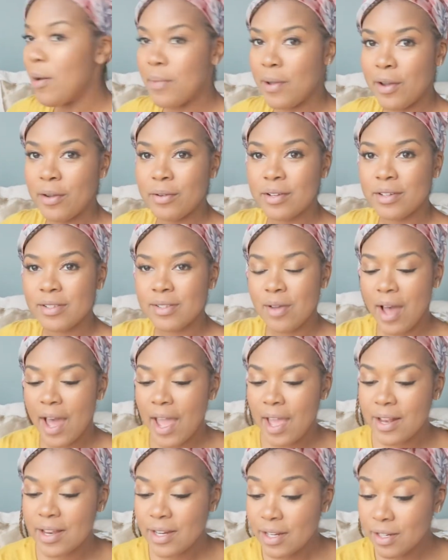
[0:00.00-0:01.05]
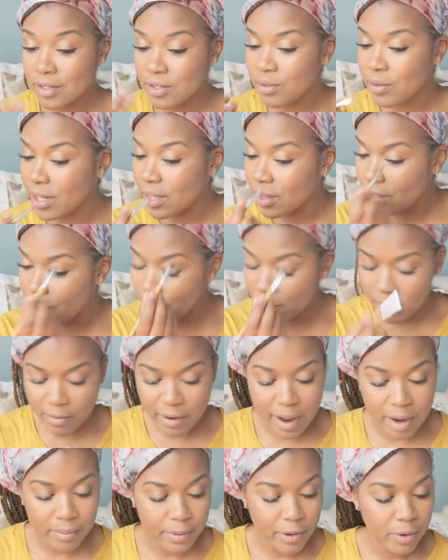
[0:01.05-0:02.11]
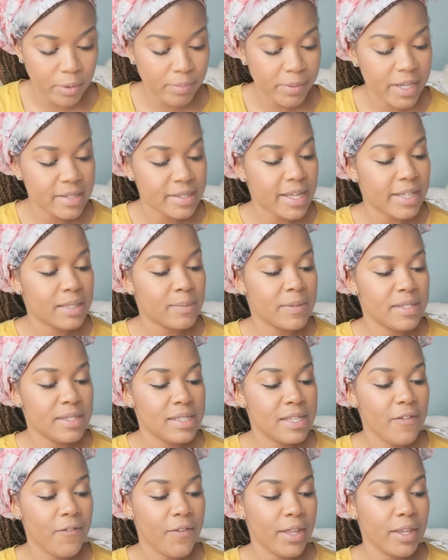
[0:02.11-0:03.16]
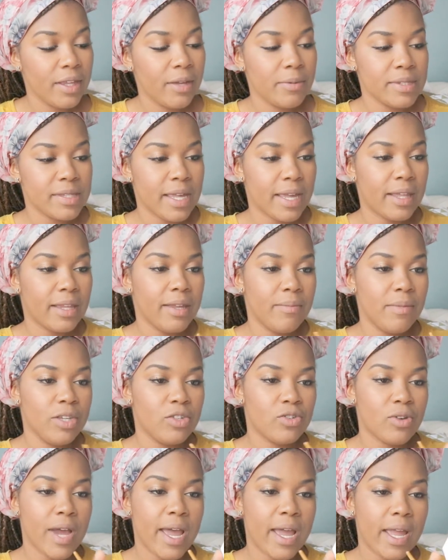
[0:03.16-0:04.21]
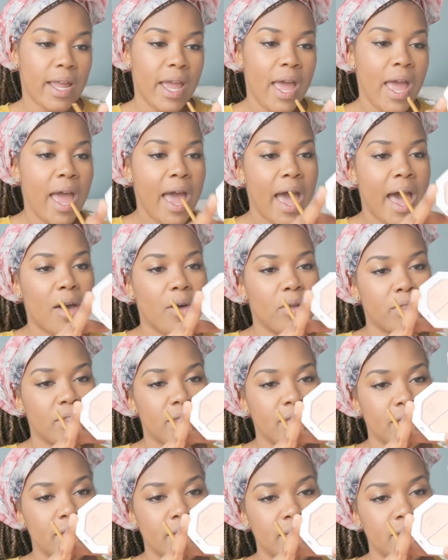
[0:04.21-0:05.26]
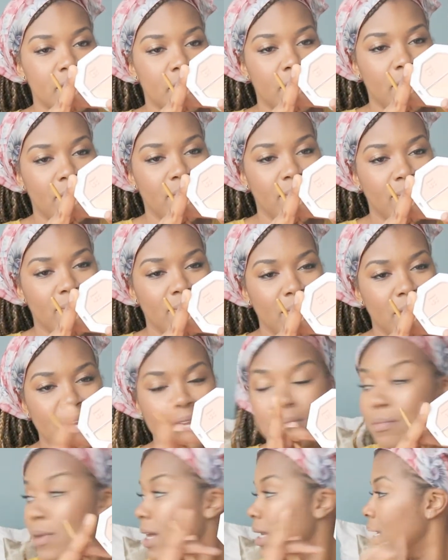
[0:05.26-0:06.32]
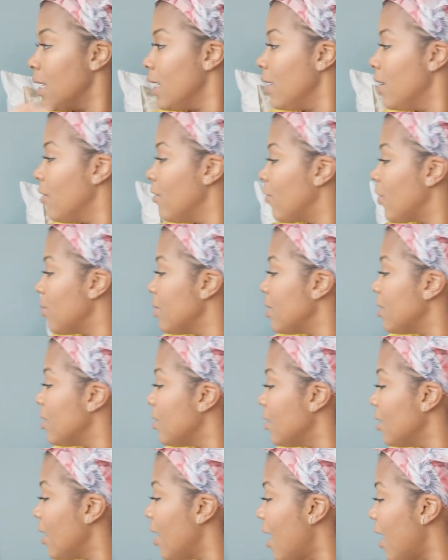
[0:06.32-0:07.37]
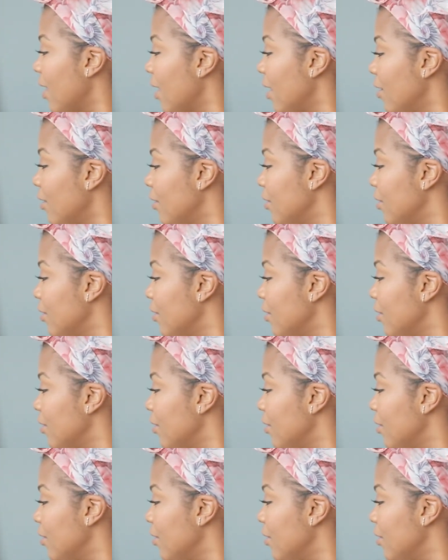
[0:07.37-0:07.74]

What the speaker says: bone. So I didn't do anything on my brow bone because I specifically was like, let me try out this Mean Money from the highlighter